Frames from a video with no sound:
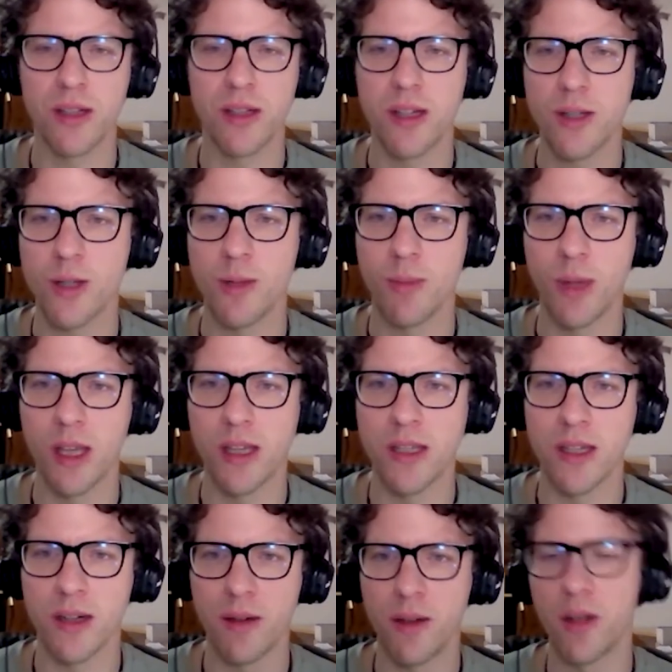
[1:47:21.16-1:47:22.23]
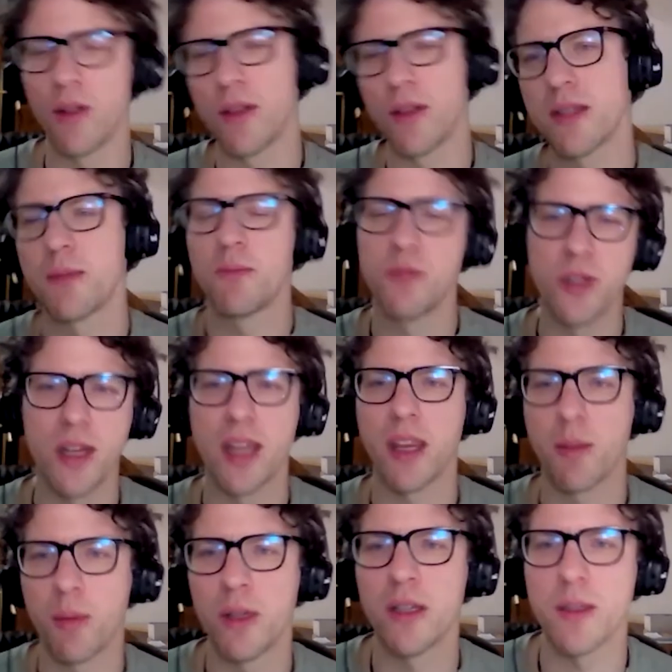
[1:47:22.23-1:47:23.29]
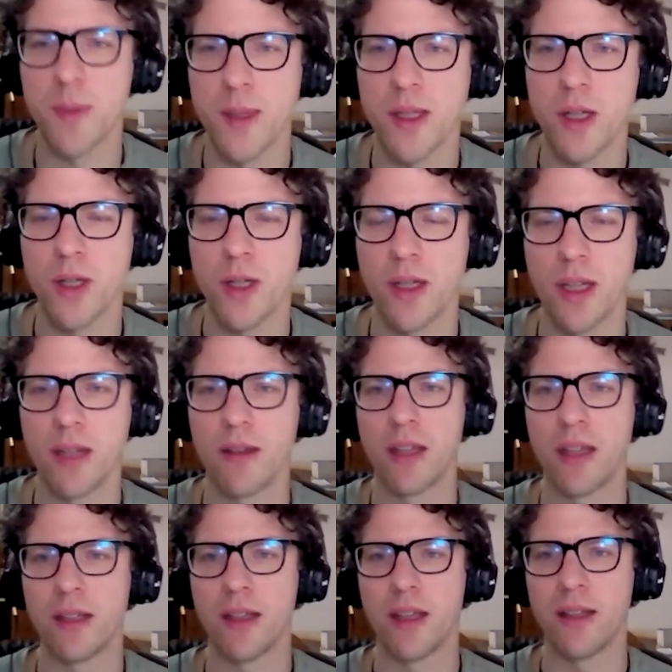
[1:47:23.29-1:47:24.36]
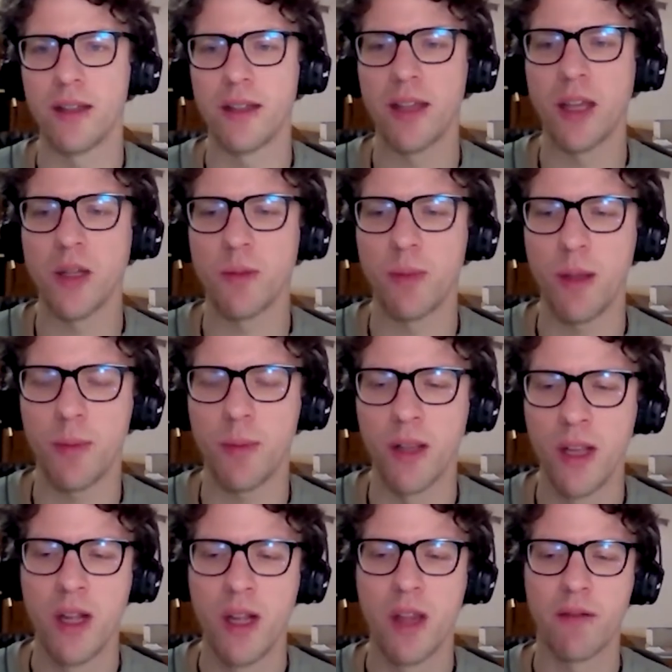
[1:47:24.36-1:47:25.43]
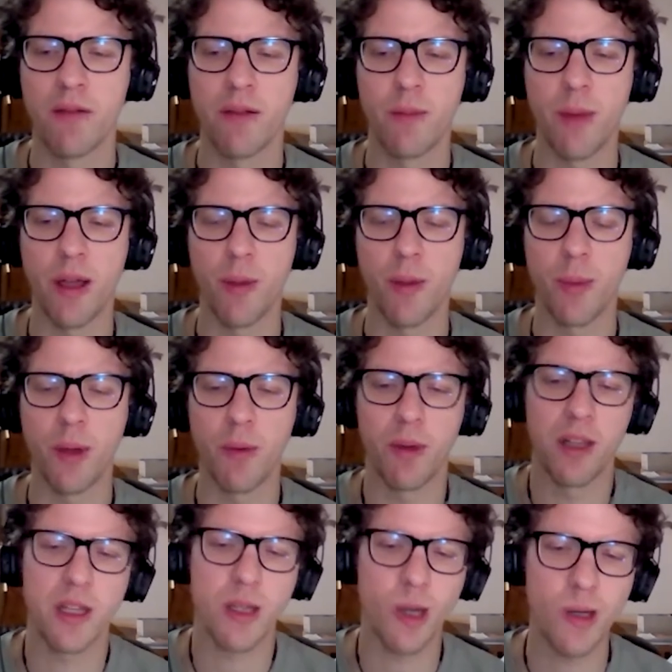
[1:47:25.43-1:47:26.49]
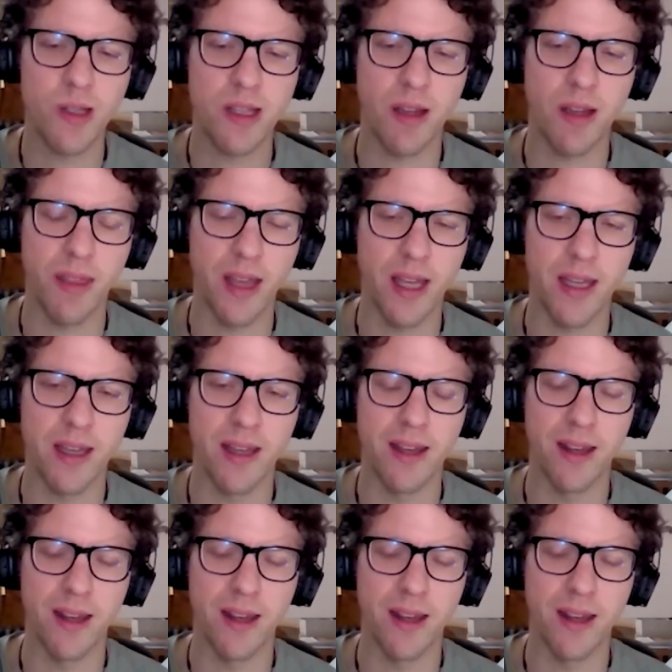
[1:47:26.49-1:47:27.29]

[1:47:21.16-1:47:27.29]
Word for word: condition, because there's some genetic predisposition in Asian people for myopia. Well, it turns out that